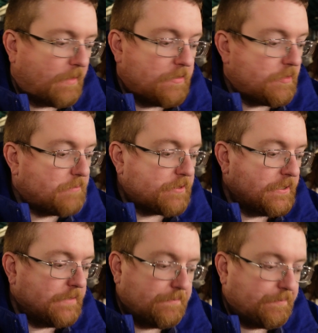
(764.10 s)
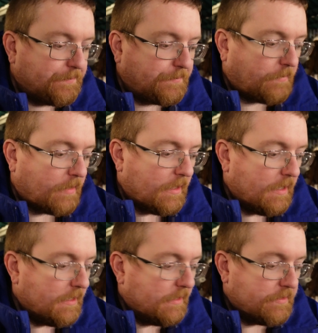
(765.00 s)
Shrimp's good.
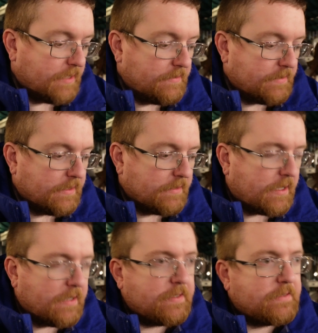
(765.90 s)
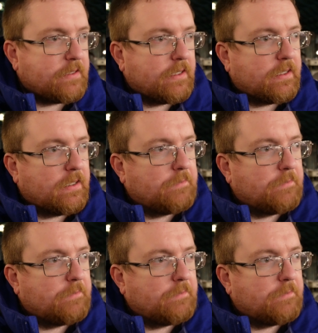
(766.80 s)
It's tasty. It kind of tastes like